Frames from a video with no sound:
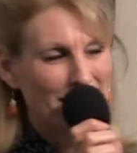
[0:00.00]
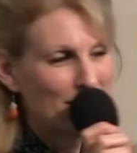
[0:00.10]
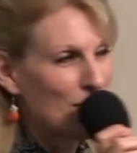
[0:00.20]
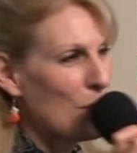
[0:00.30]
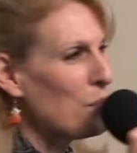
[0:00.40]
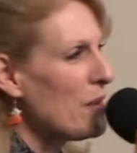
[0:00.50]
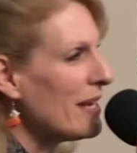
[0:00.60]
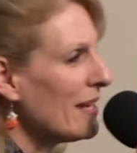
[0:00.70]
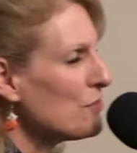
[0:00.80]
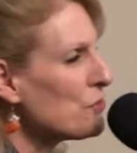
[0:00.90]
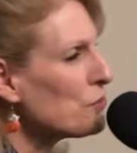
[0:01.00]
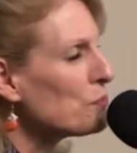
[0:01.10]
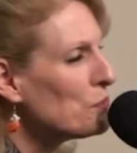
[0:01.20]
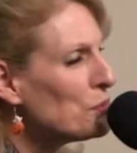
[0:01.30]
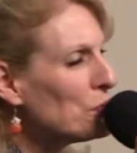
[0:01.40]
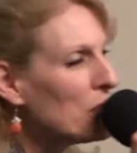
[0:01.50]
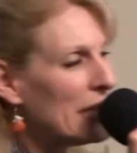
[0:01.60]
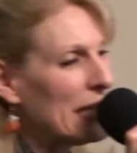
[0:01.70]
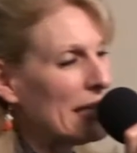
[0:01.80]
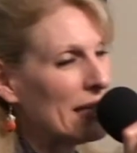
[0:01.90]
So that we can
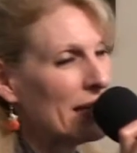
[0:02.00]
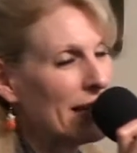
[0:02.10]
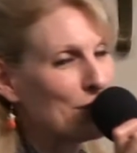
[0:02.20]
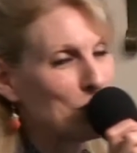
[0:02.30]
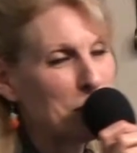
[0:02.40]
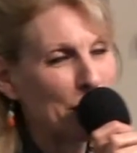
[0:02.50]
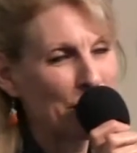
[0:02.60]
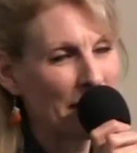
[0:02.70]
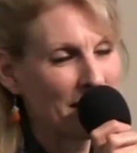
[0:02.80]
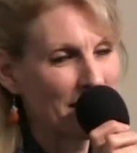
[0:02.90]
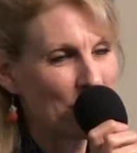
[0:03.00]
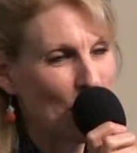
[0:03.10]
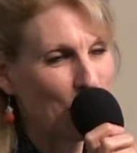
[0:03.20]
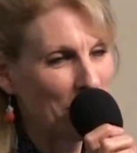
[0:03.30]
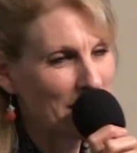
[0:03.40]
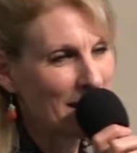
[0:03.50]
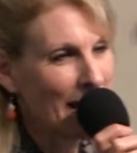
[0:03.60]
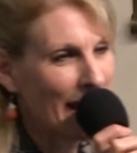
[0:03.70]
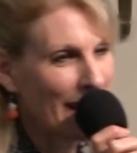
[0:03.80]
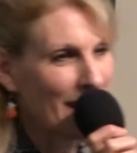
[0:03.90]
truly experience and know what it's
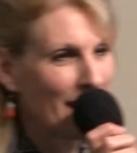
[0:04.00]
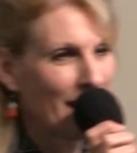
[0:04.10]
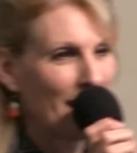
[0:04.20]
like